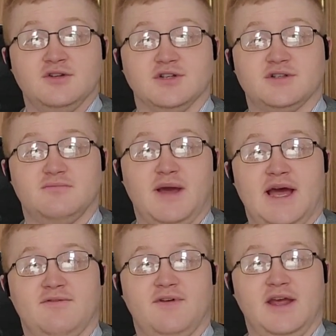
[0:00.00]
just
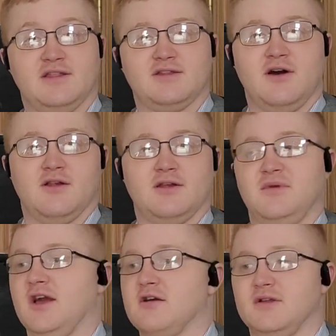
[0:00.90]
bad faith calling
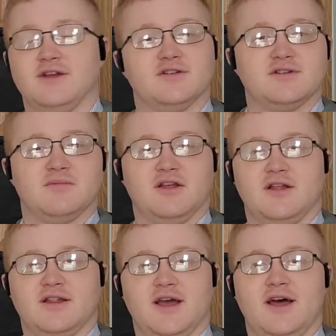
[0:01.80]
me ugly or something
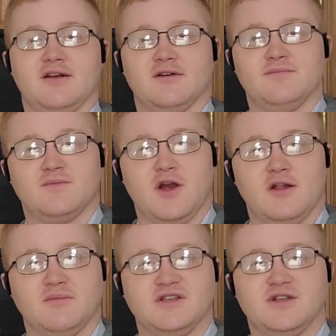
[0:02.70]
like that, or
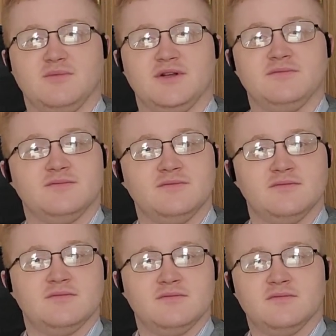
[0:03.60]
calling me stupid.
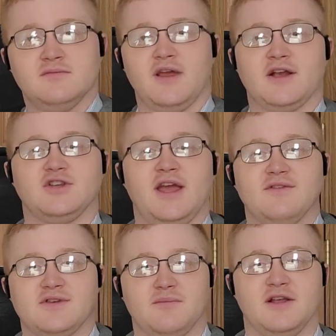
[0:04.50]
Actually
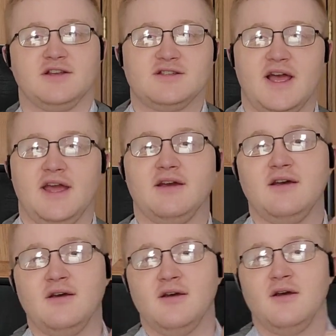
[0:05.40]
have something to say.
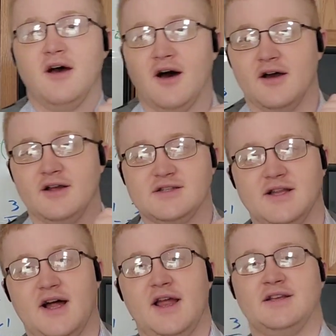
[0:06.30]
It's
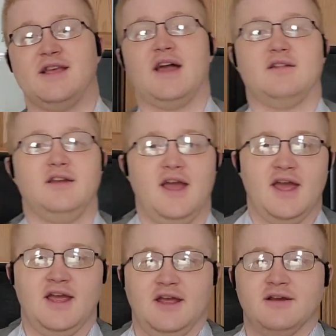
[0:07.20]
not exactly
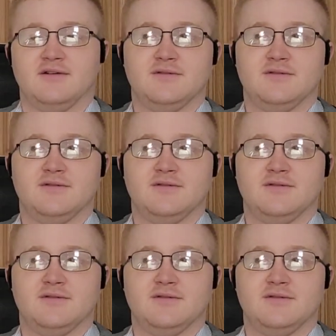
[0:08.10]
a